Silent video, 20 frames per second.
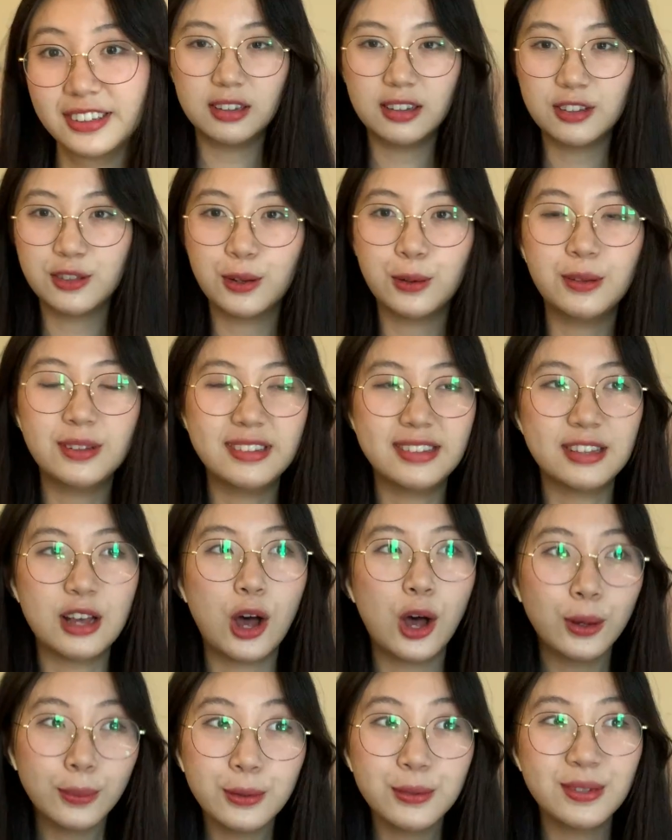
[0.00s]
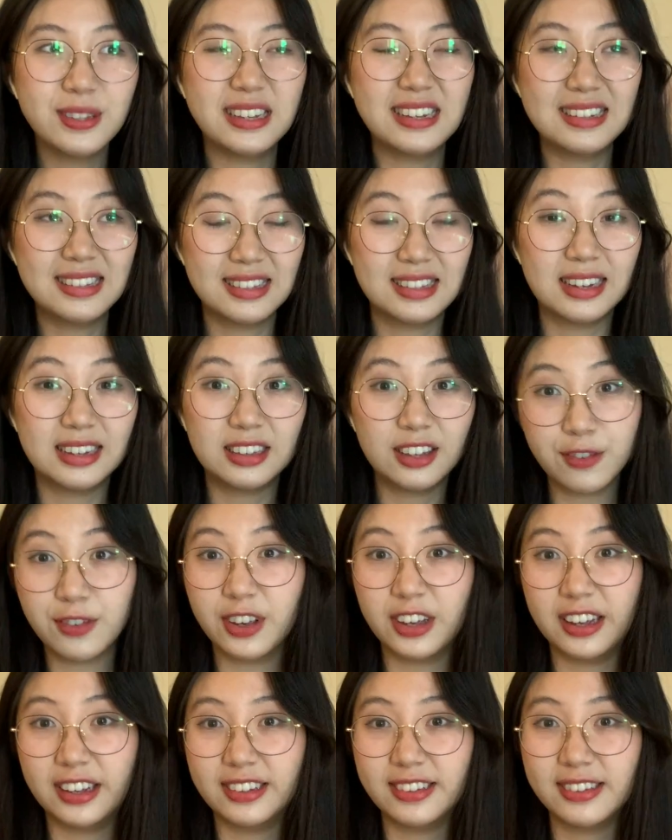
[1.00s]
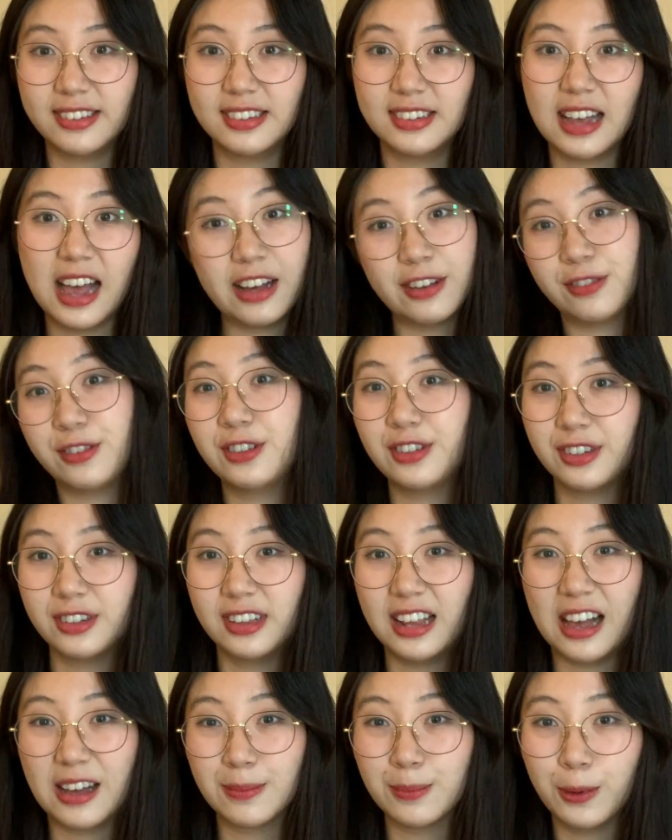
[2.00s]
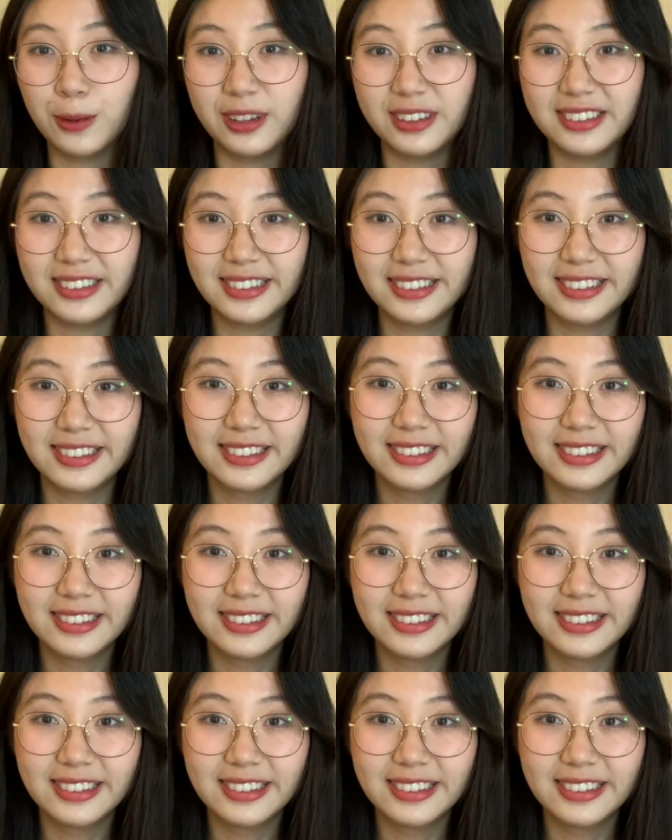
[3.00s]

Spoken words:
So it's almost insignificant after that point.